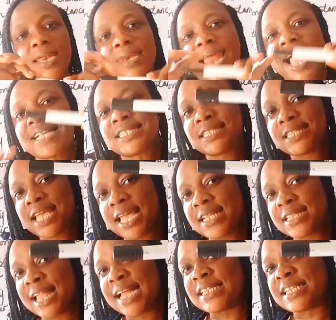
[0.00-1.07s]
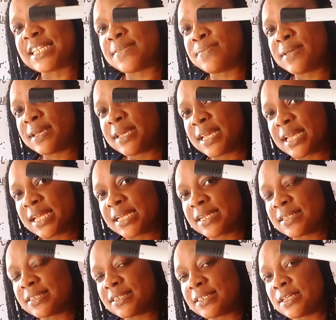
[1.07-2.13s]
That state that it
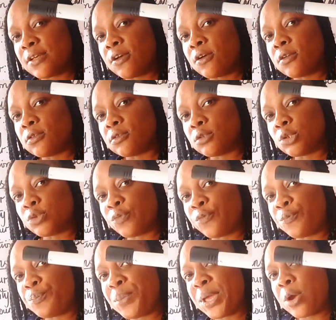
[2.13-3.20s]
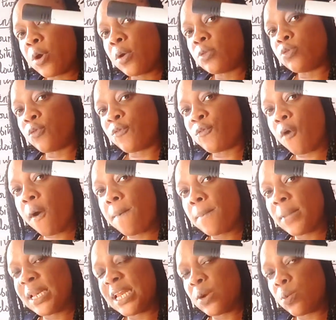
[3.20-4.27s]
begins to
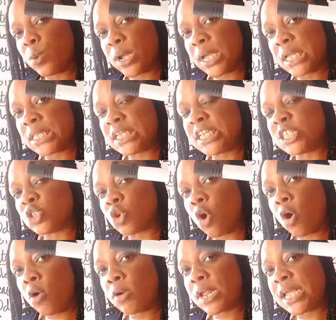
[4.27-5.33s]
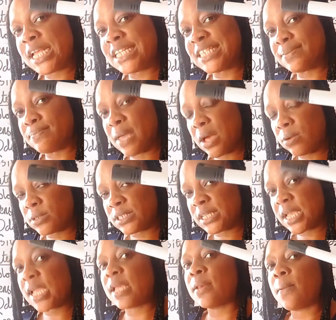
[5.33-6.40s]
form liquid is called its
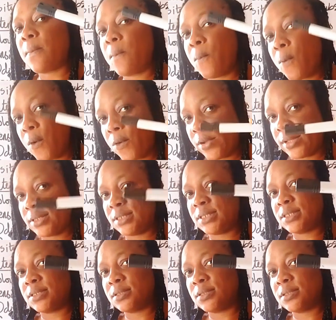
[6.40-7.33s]
melting point.